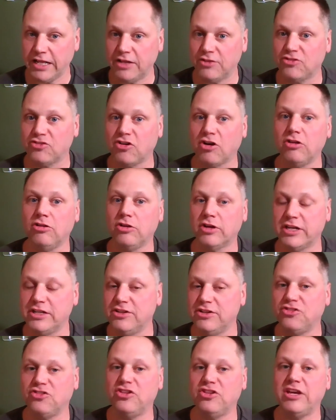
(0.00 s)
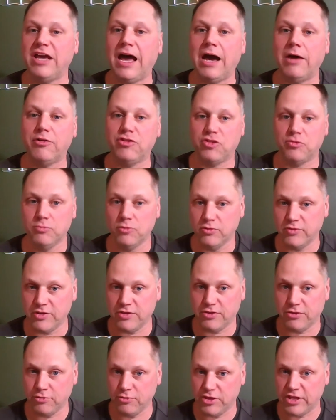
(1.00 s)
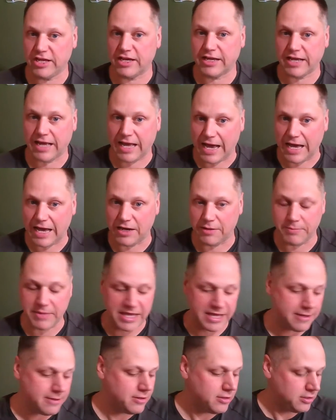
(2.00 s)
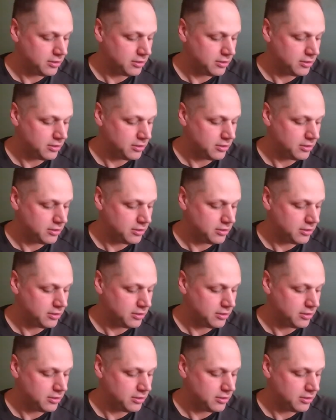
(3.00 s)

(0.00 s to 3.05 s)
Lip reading: and start looking to see how it's moving through the economy.